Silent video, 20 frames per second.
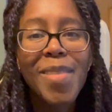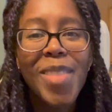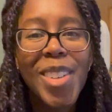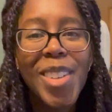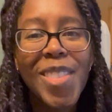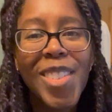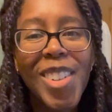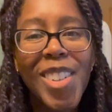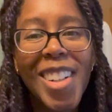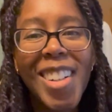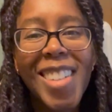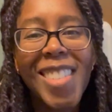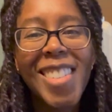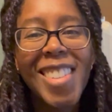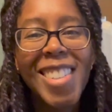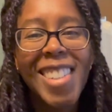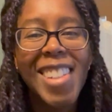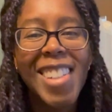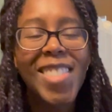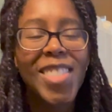before
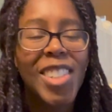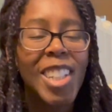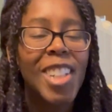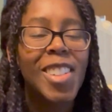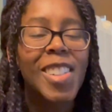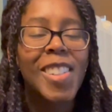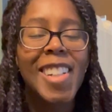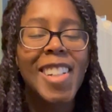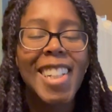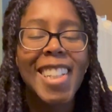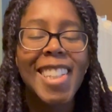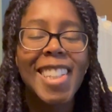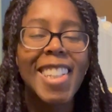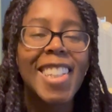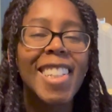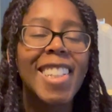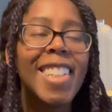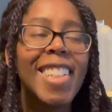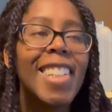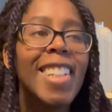or like video or
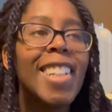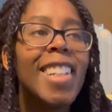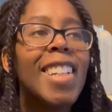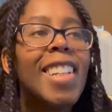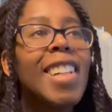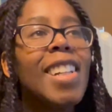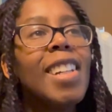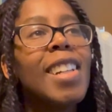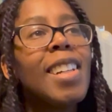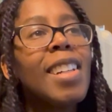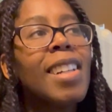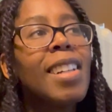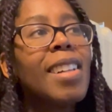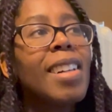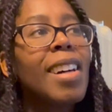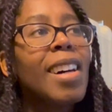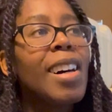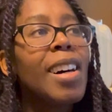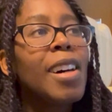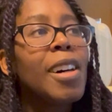anything.
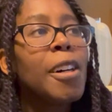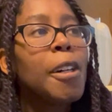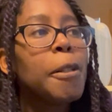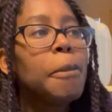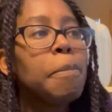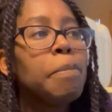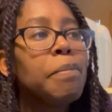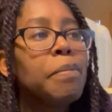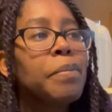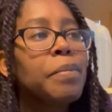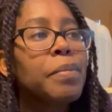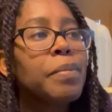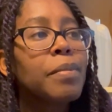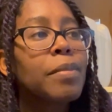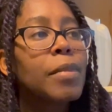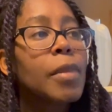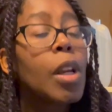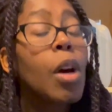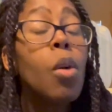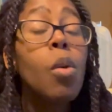Um,
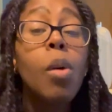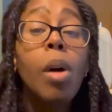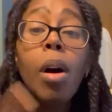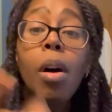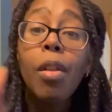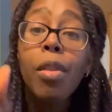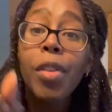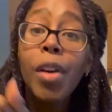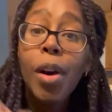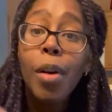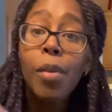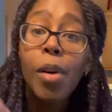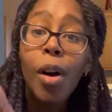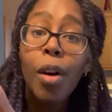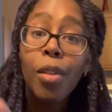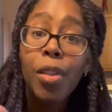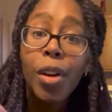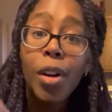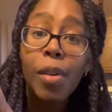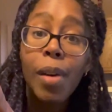oh, although,
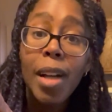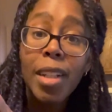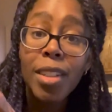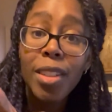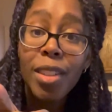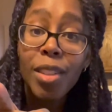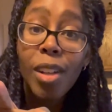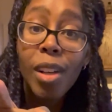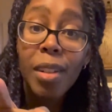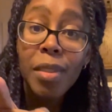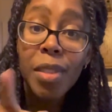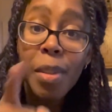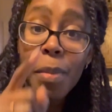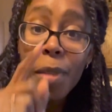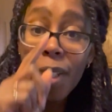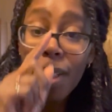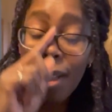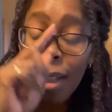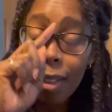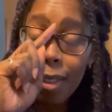although I just thought of
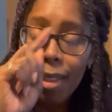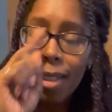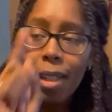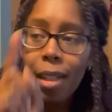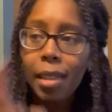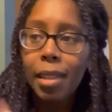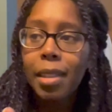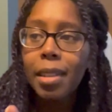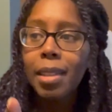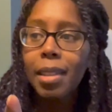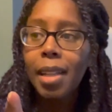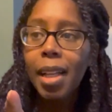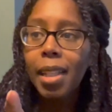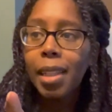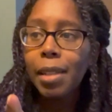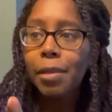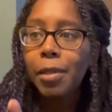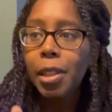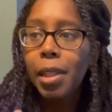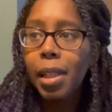something non-Snidely
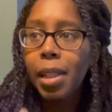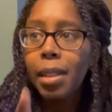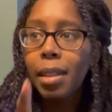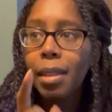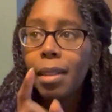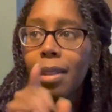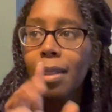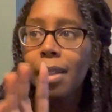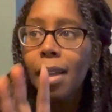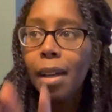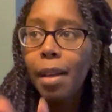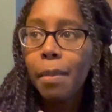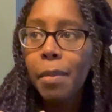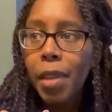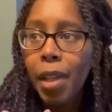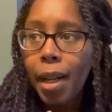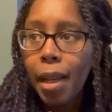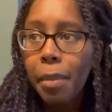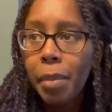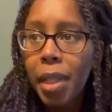Snidely related um,
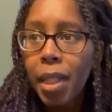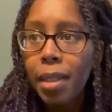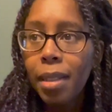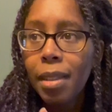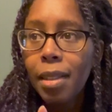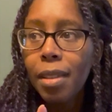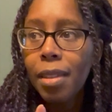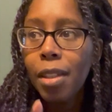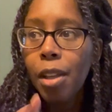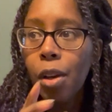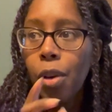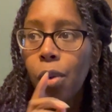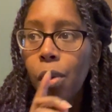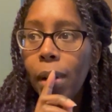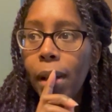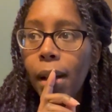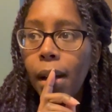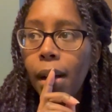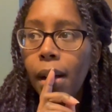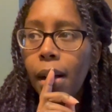that I missed. So
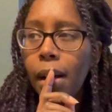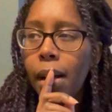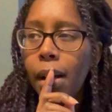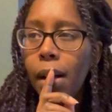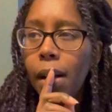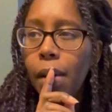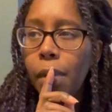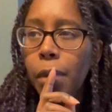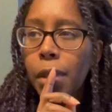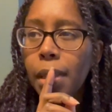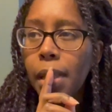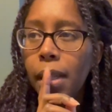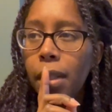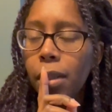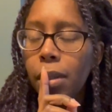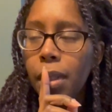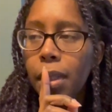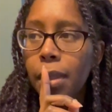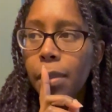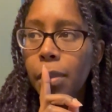uh, was that
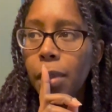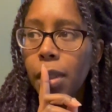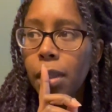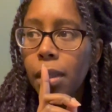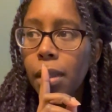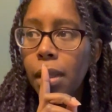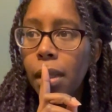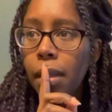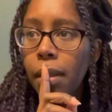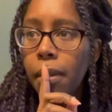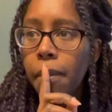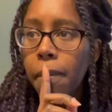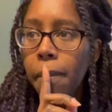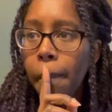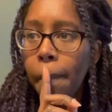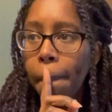Christmas time?